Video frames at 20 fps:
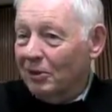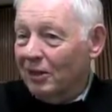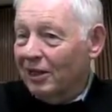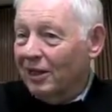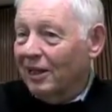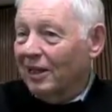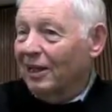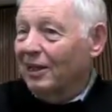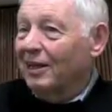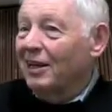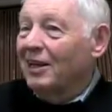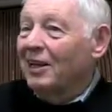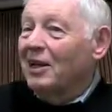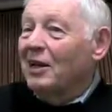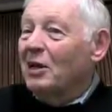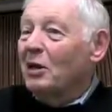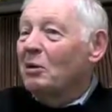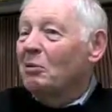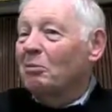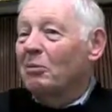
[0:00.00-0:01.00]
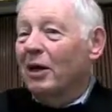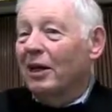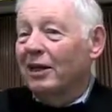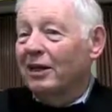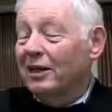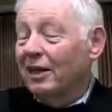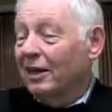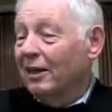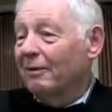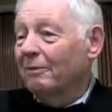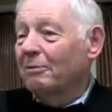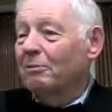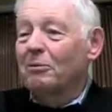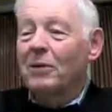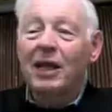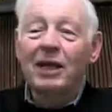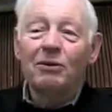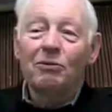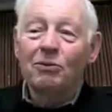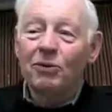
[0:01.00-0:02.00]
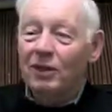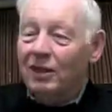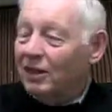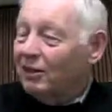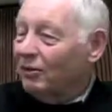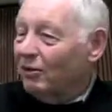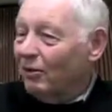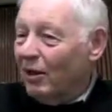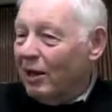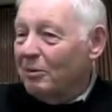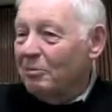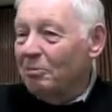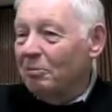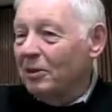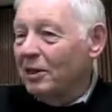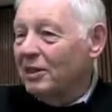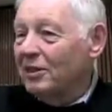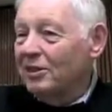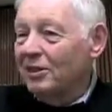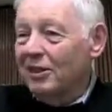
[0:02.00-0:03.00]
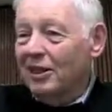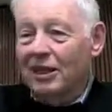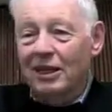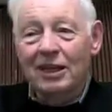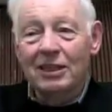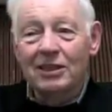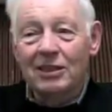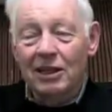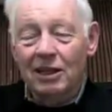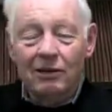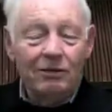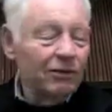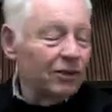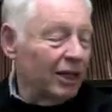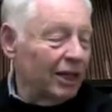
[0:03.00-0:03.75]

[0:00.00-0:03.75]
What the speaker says: to get. But man, what a great piece, and the kids love it.